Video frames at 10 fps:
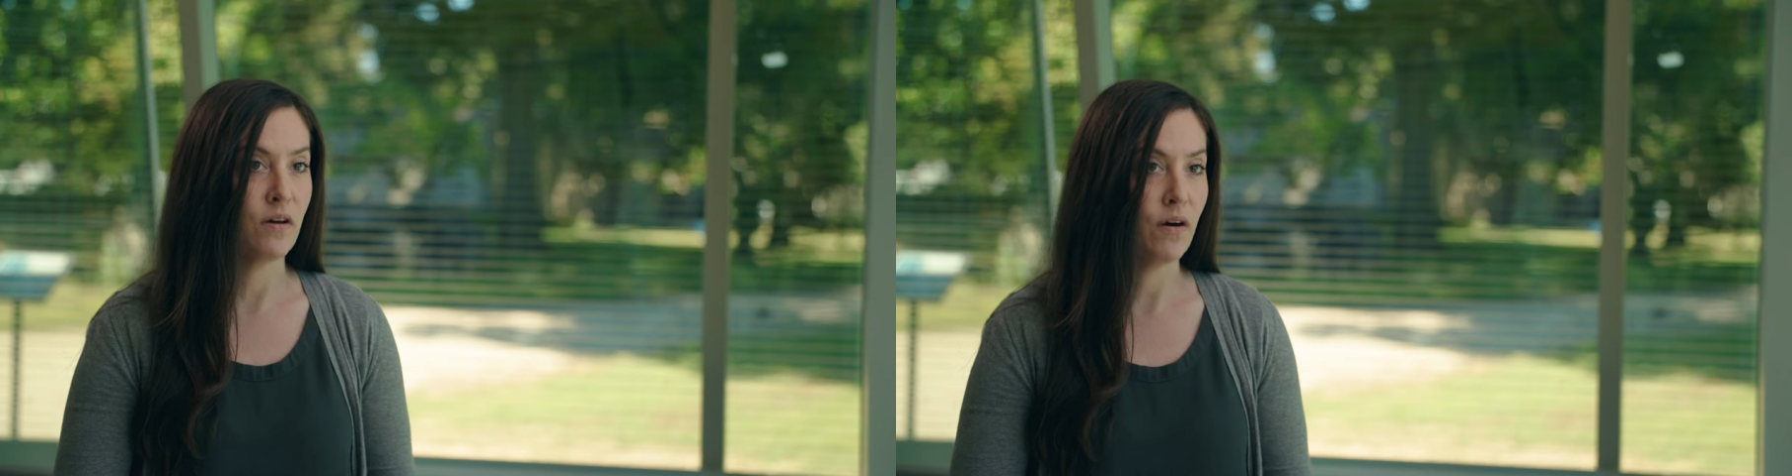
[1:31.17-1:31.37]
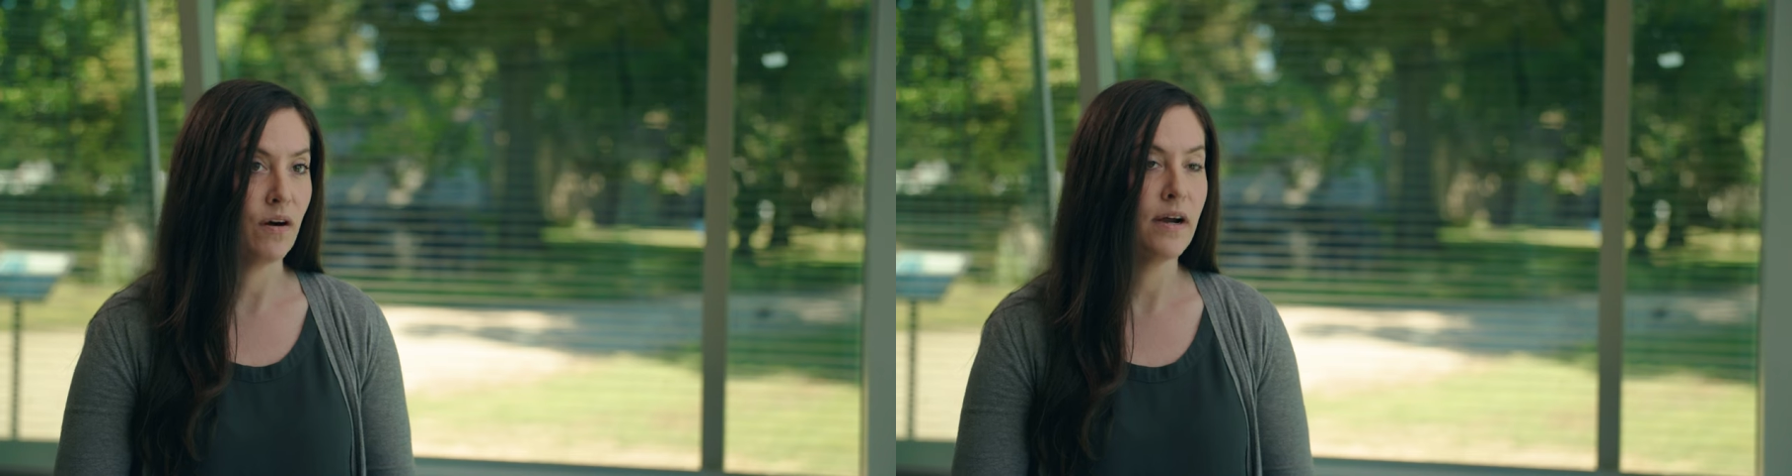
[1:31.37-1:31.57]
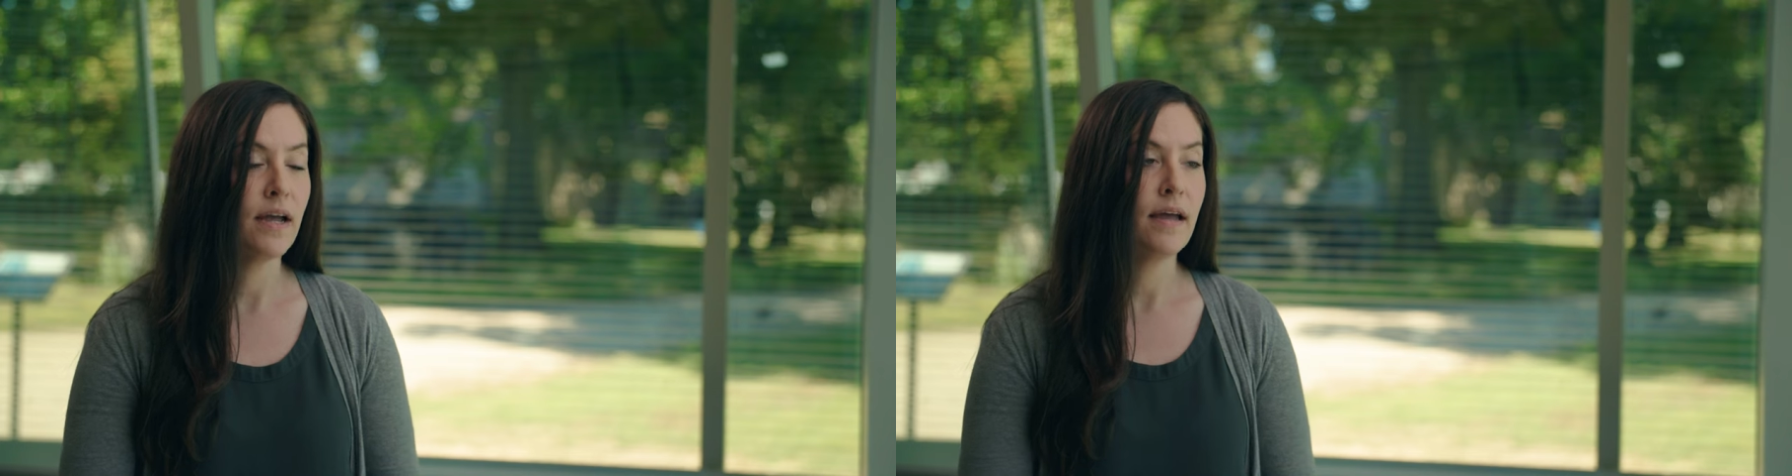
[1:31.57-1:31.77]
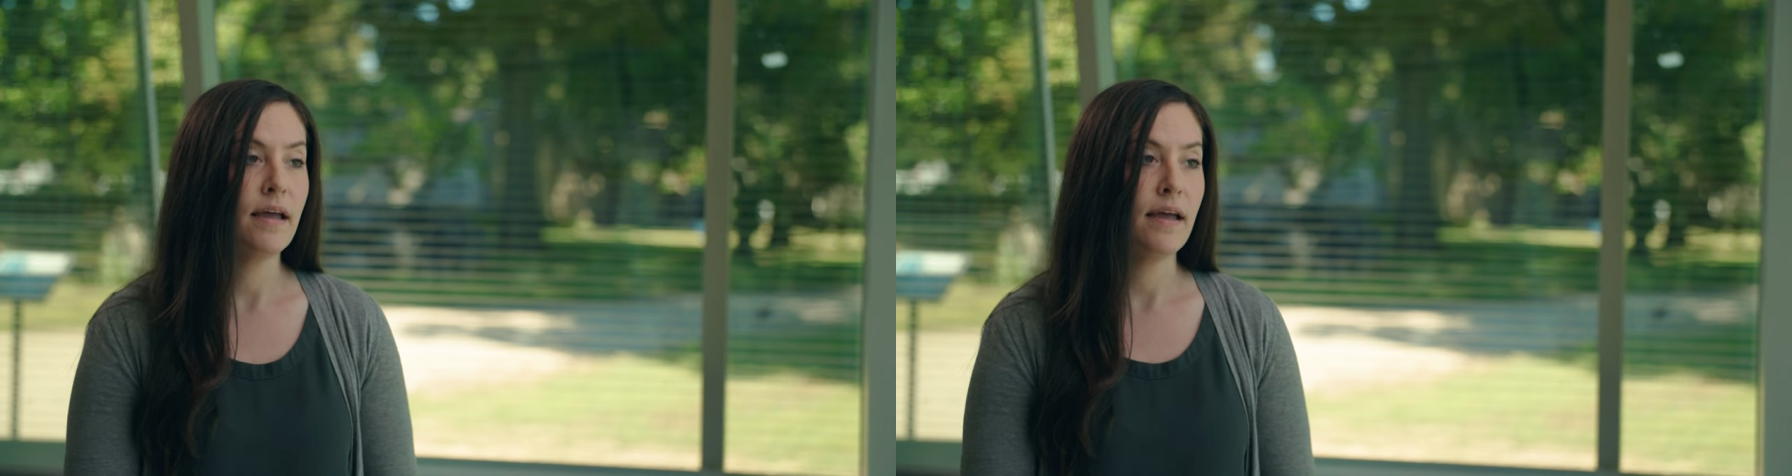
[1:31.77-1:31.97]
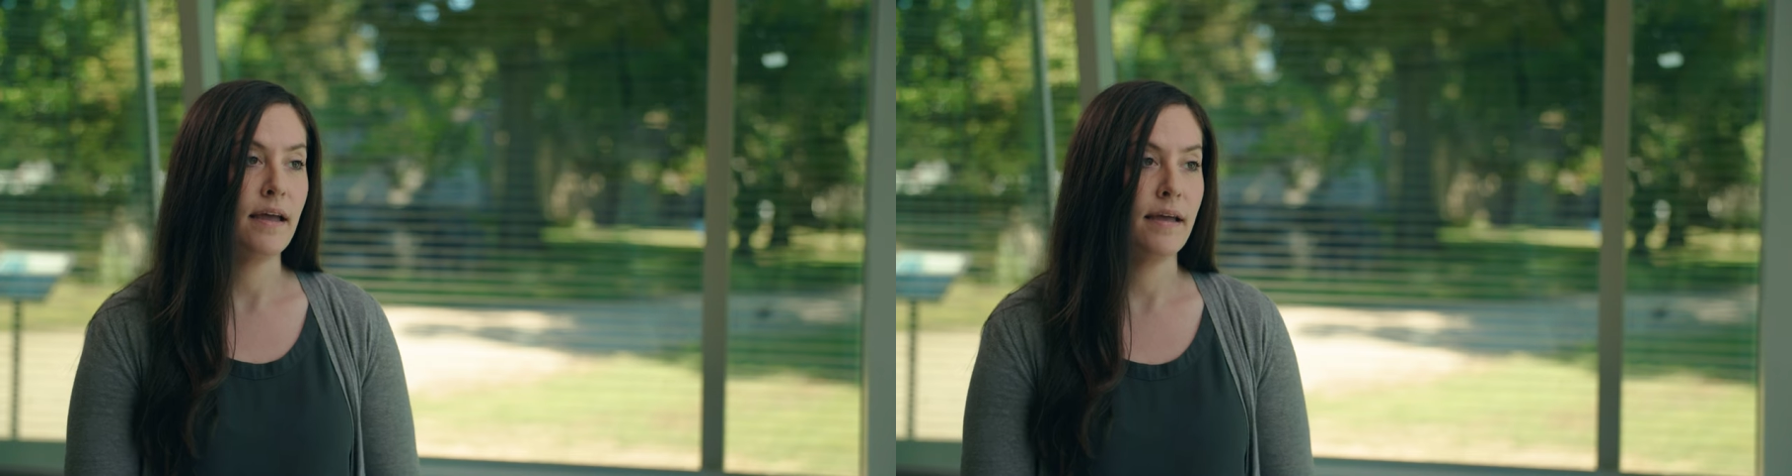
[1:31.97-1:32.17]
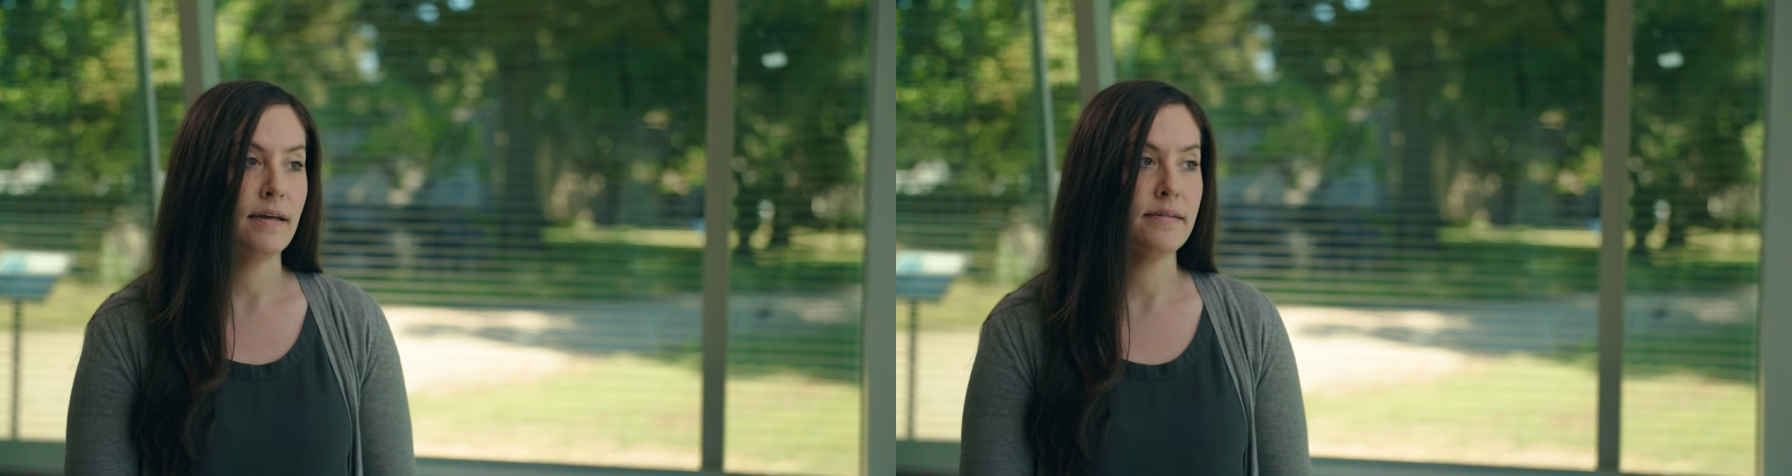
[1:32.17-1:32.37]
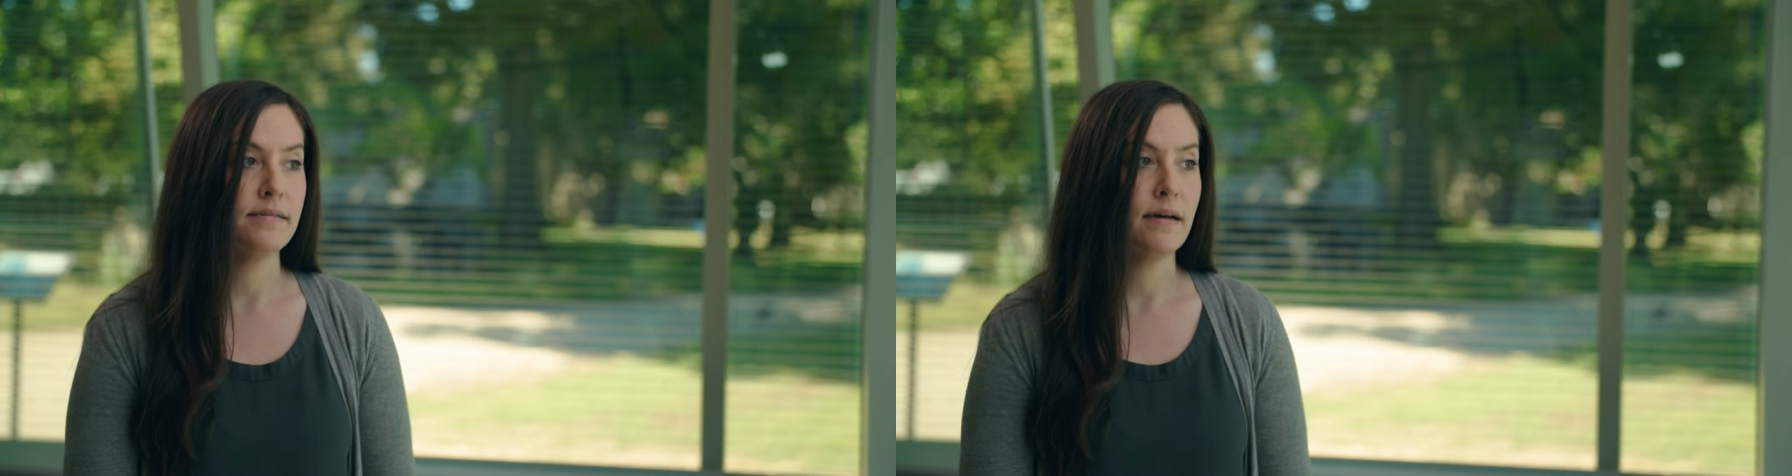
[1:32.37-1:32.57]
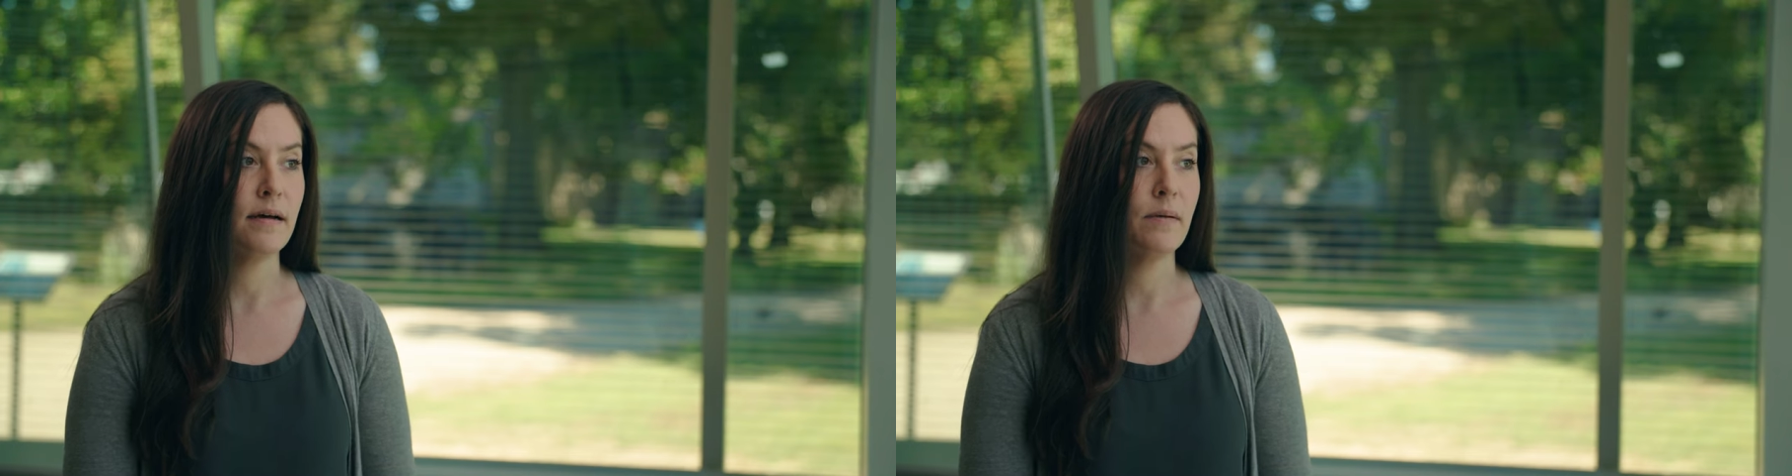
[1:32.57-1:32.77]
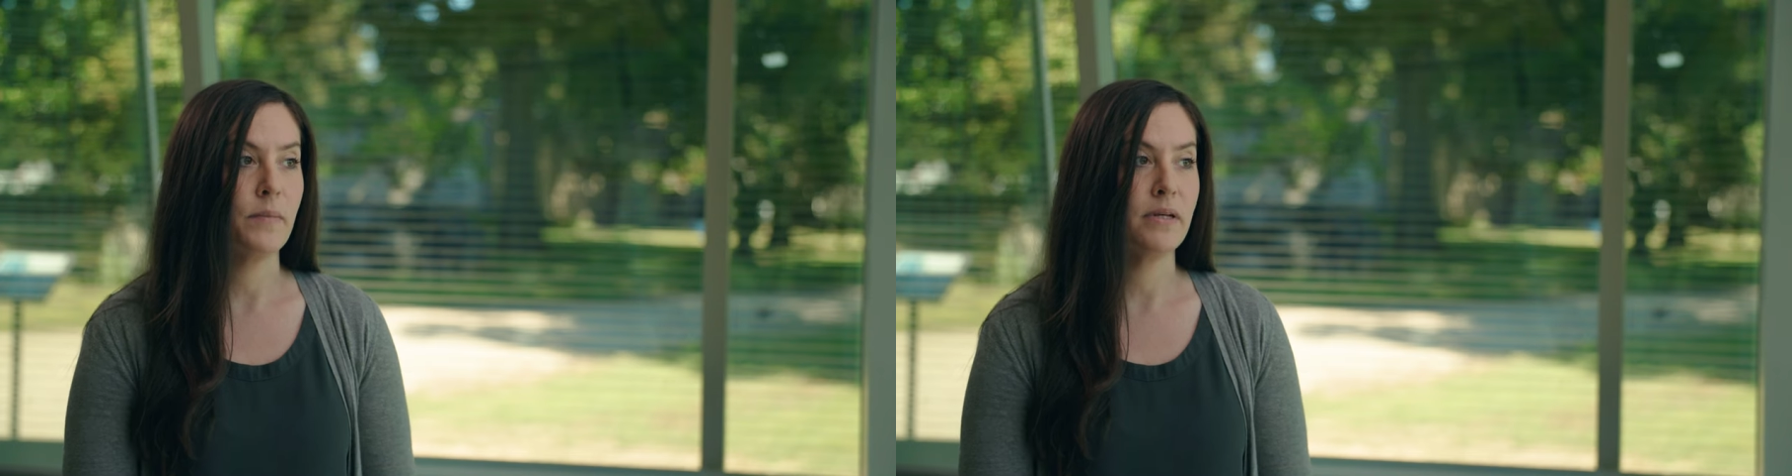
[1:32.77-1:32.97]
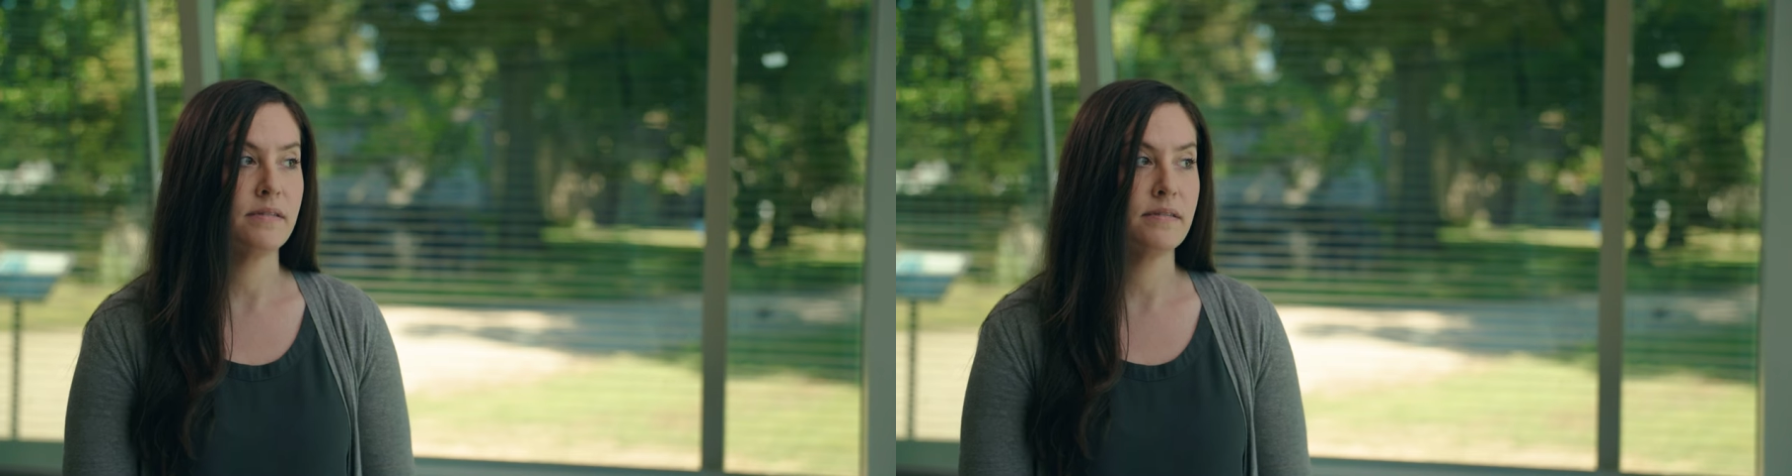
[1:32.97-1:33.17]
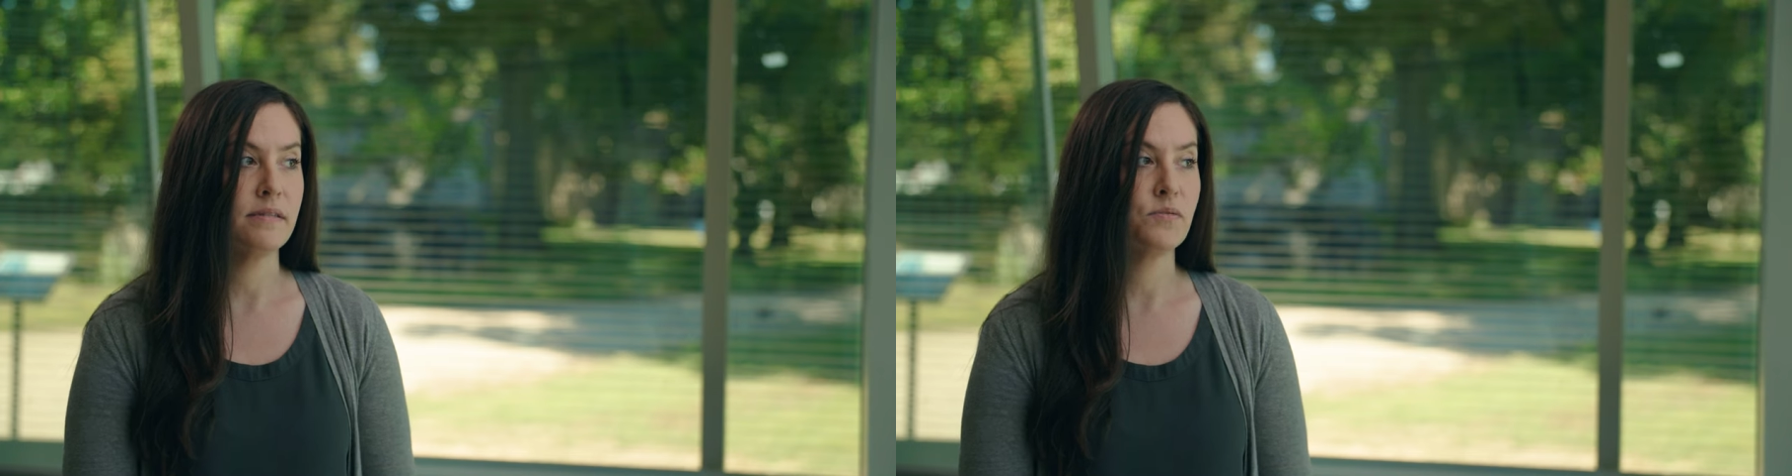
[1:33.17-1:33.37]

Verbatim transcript: are and um, it's,